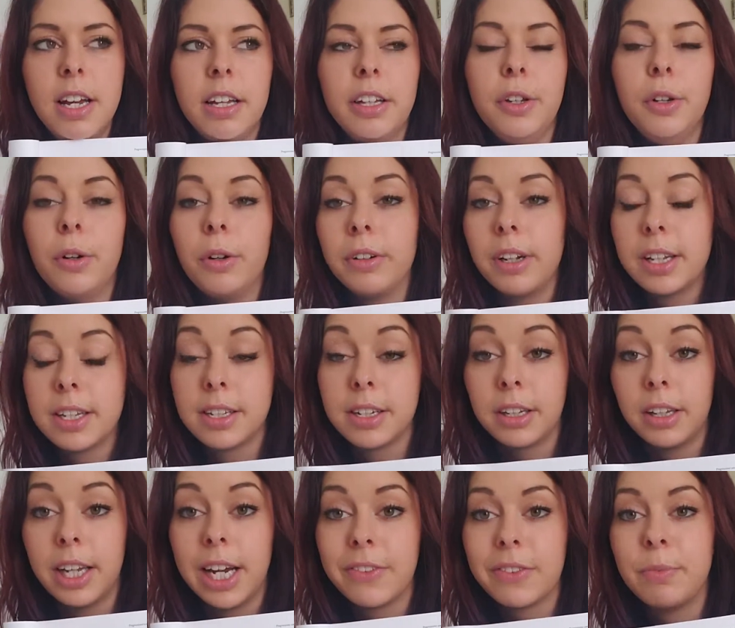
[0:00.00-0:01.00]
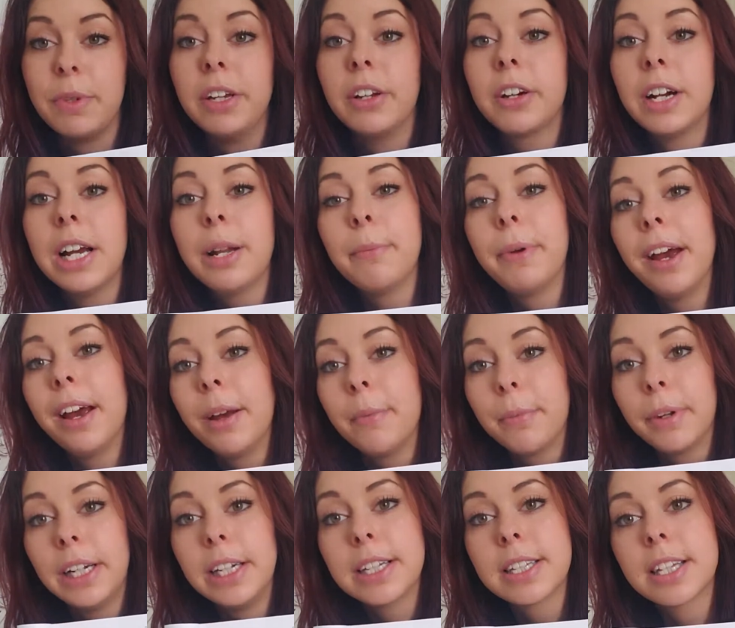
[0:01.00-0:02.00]
You don't necessarily have to be a grandparent,
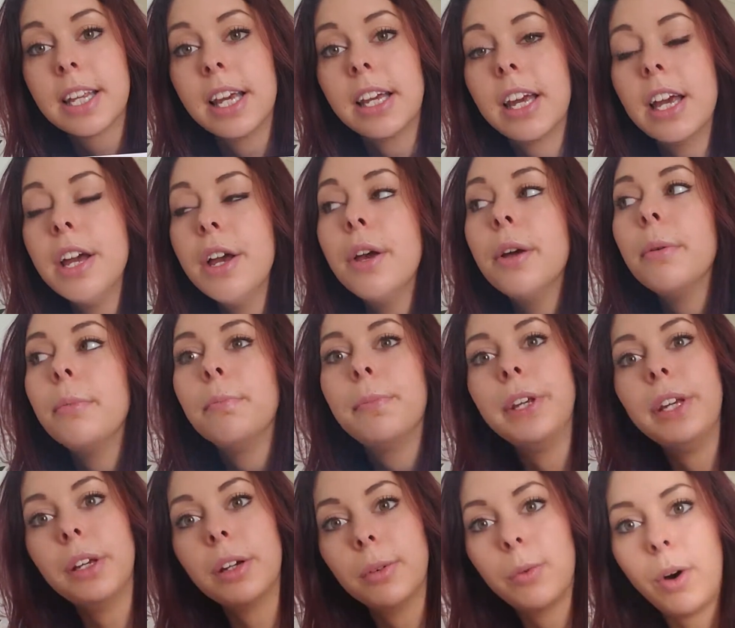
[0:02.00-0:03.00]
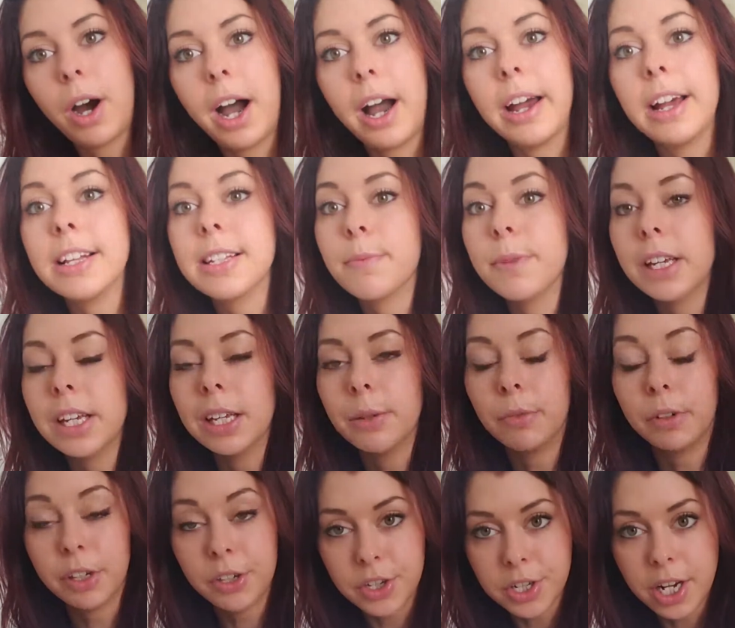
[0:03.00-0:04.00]
but it's like being wise, being
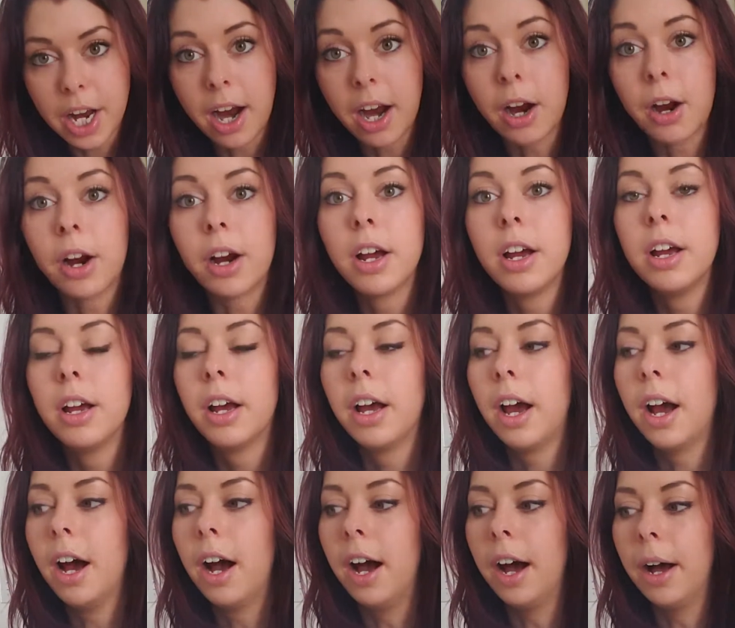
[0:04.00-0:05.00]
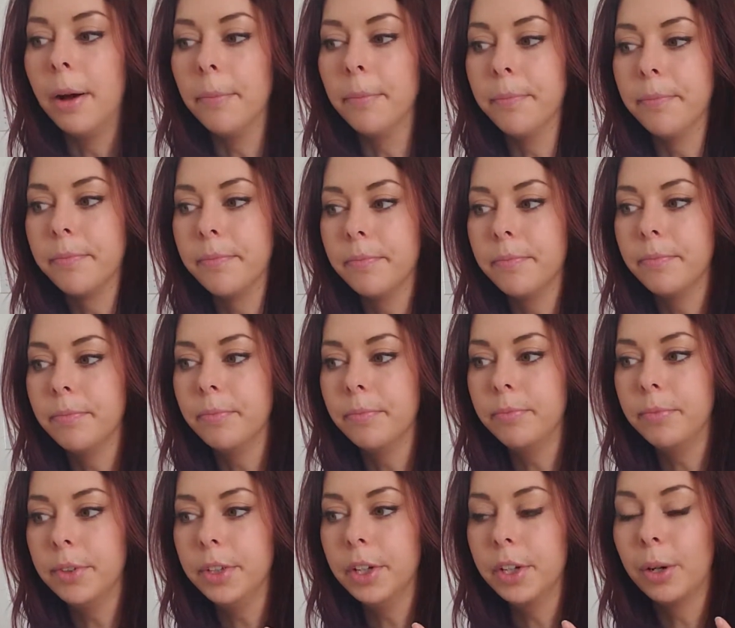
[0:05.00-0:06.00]
able to share,
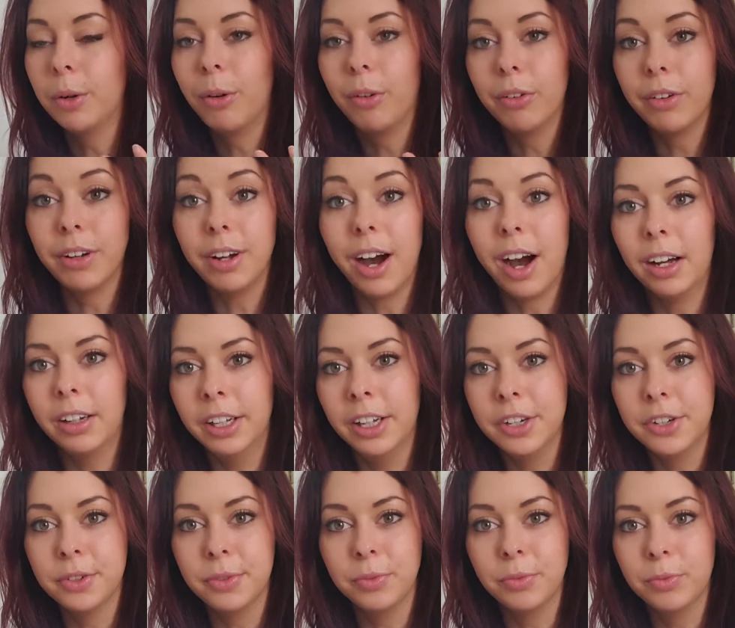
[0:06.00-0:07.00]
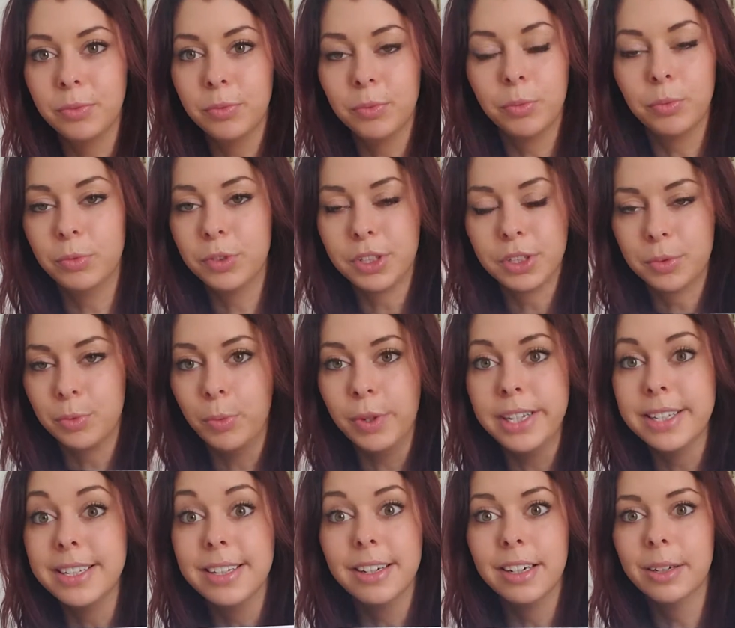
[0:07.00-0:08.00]
knowledge and just
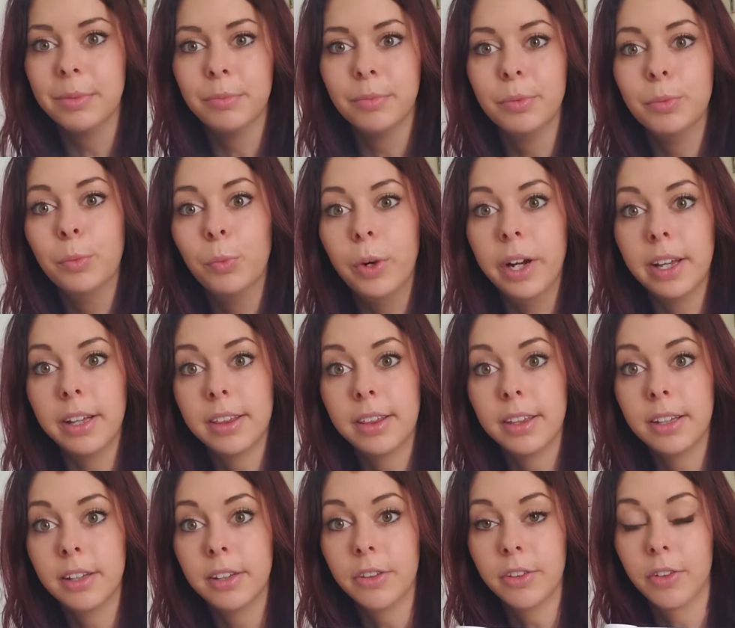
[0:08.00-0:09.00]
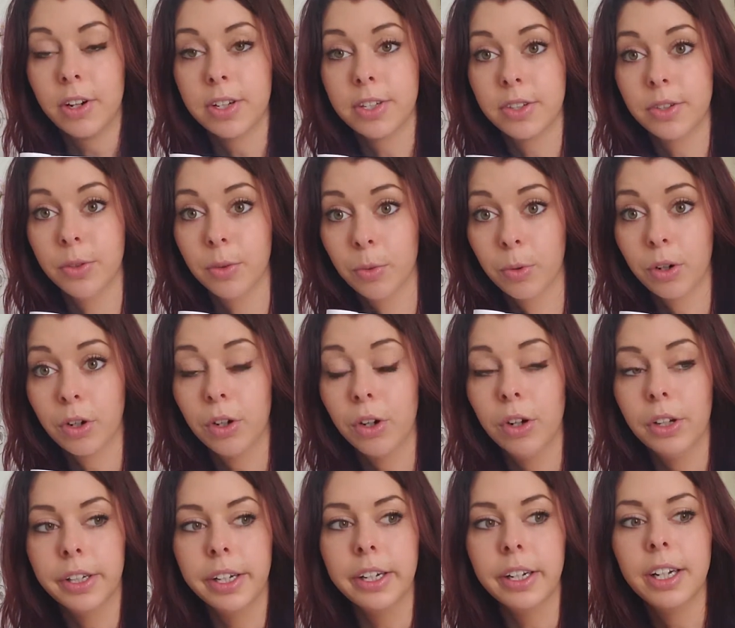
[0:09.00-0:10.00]
wisdom with the rest of the
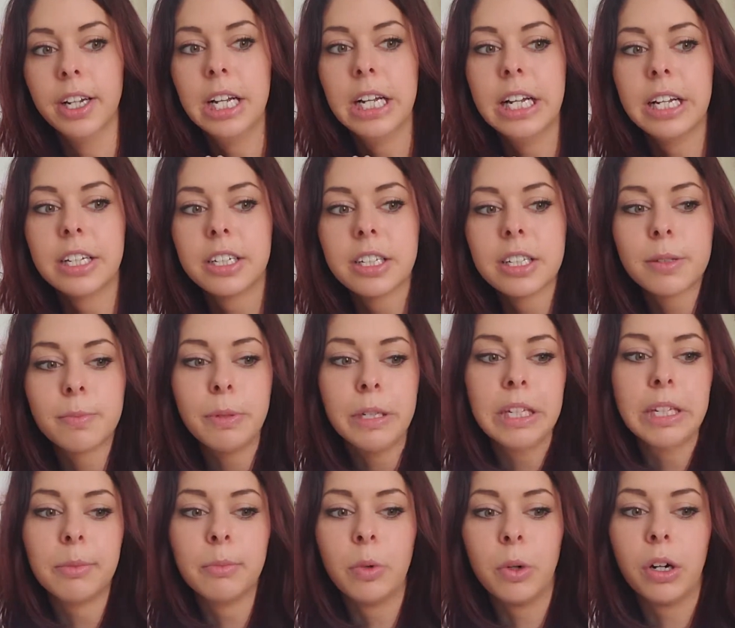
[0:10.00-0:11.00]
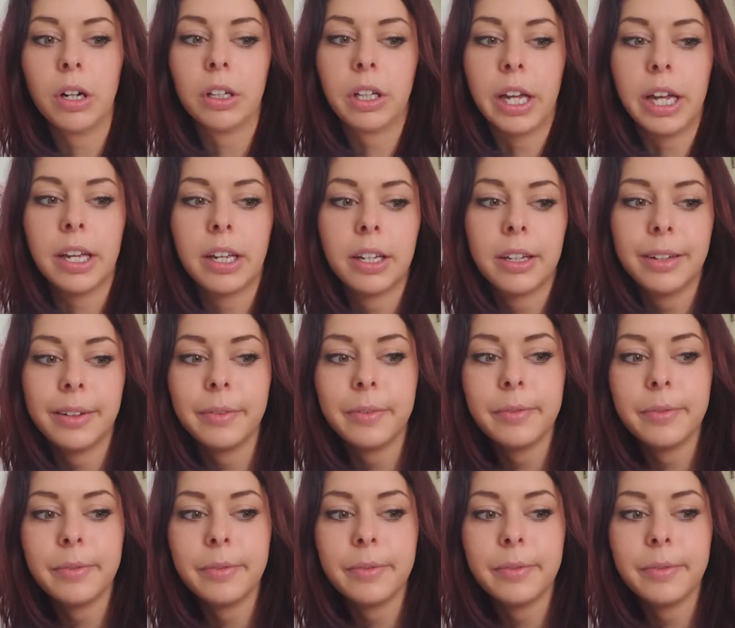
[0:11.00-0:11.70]
world, and just being more like,